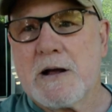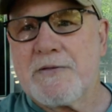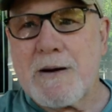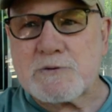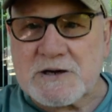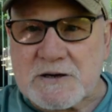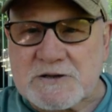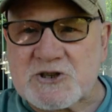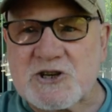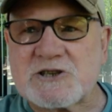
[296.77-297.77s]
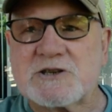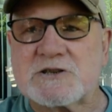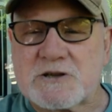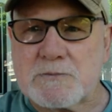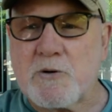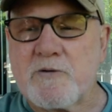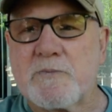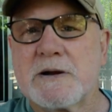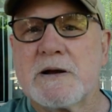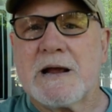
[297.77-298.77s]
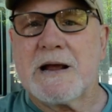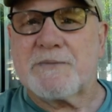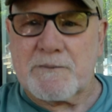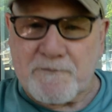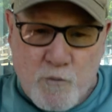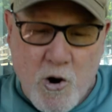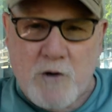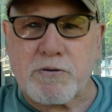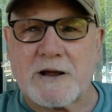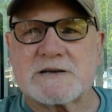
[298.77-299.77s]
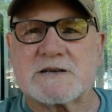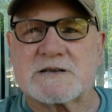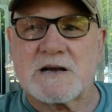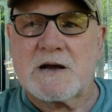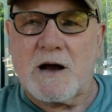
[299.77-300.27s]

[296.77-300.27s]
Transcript: That was a concession to the movement in the workplaces